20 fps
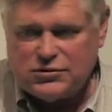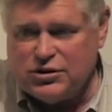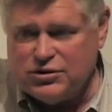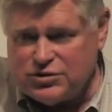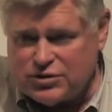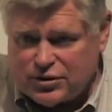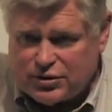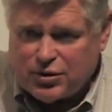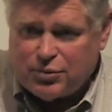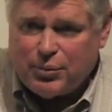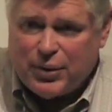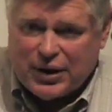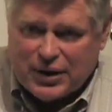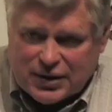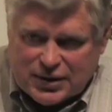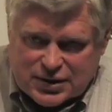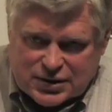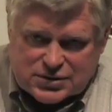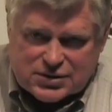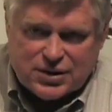So they're
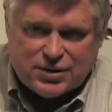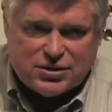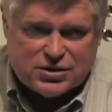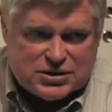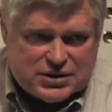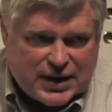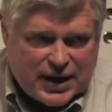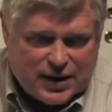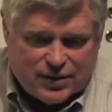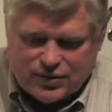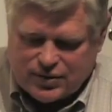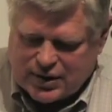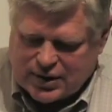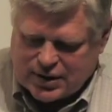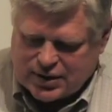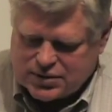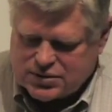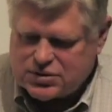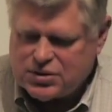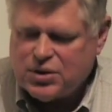making these little sound
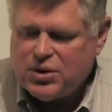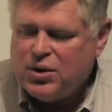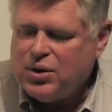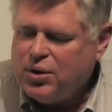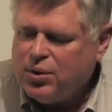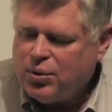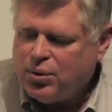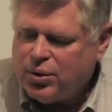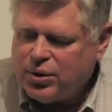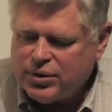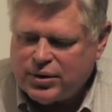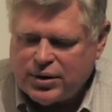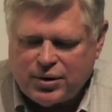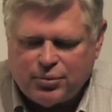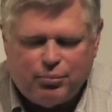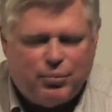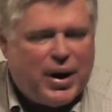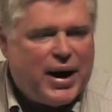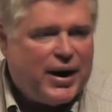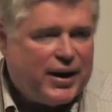things, or they're
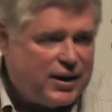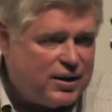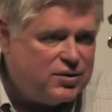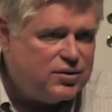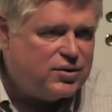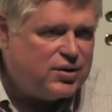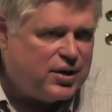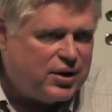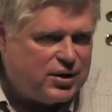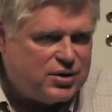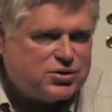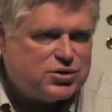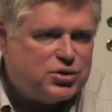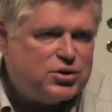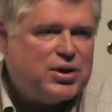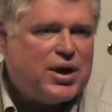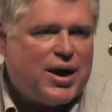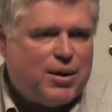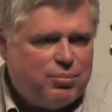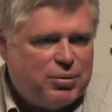banging things, or
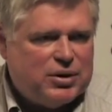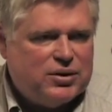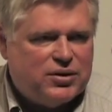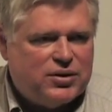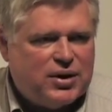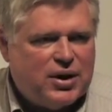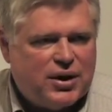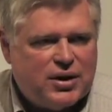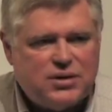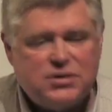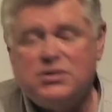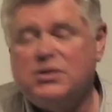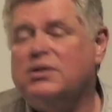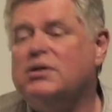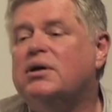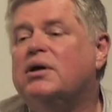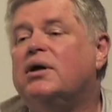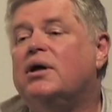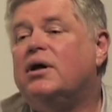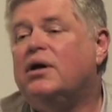tapping things.
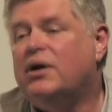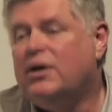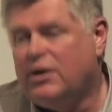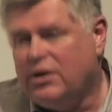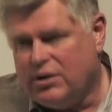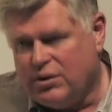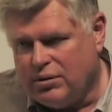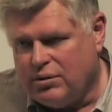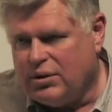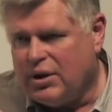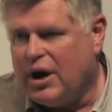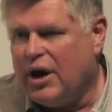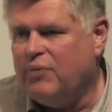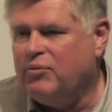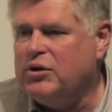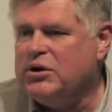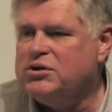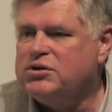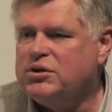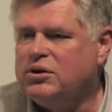You know,
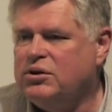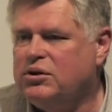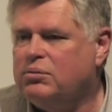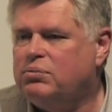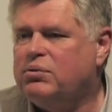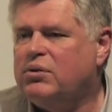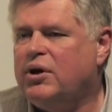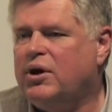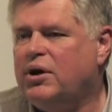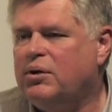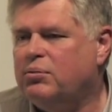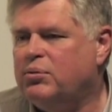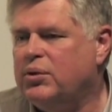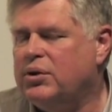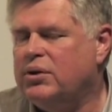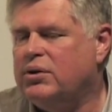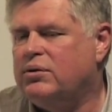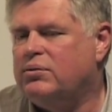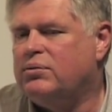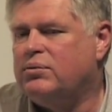obviously they're playing
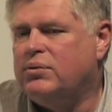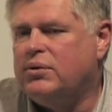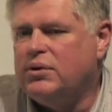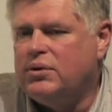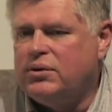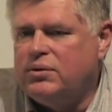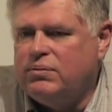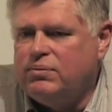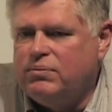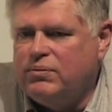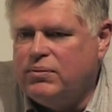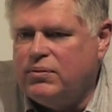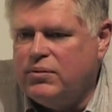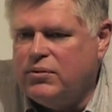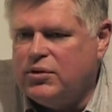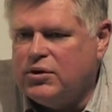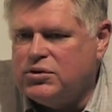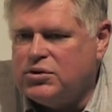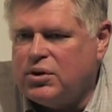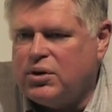with
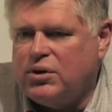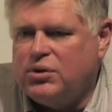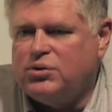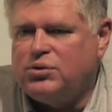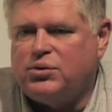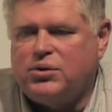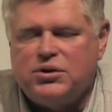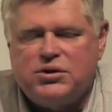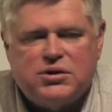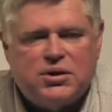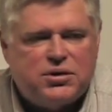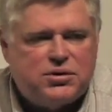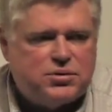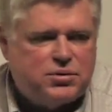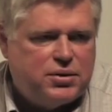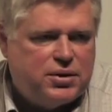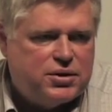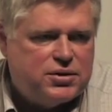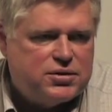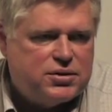those auditory
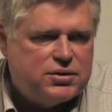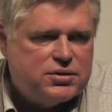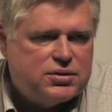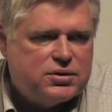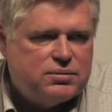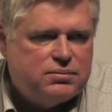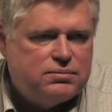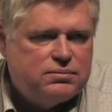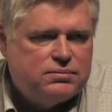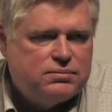sensory issues.